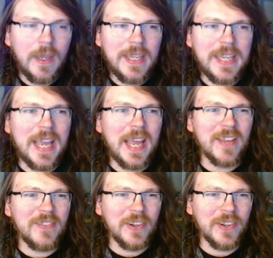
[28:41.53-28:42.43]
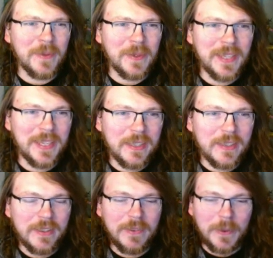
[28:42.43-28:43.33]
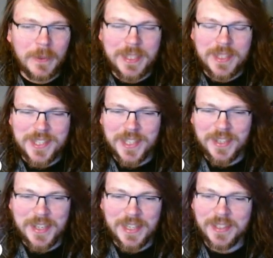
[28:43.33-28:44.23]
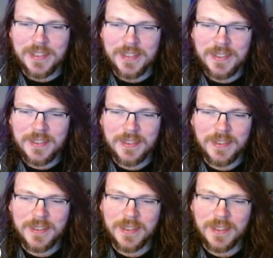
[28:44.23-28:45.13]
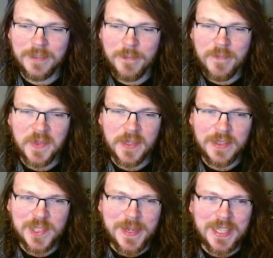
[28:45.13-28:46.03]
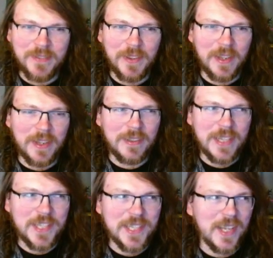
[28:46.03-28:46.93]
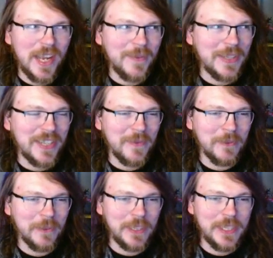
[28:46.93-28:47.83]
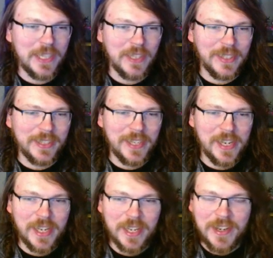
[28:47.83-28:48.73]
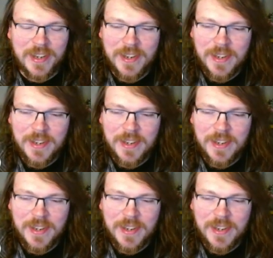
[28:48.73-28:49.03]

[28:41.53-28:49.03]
Yeah, I've heard about that. We'll wait and see on that. Um, Speaking of DC Comics, I've been really into collecting again.